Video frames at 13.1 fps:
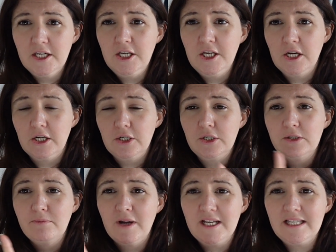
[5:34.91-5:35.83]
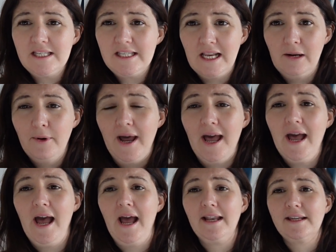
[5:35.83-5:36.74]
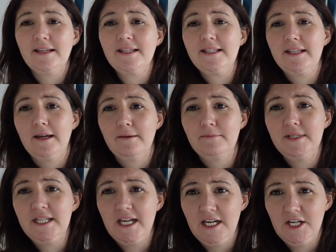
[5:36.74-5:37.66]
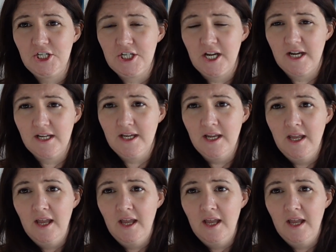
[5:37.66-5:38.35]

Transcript: use my silhouette and some t-shirt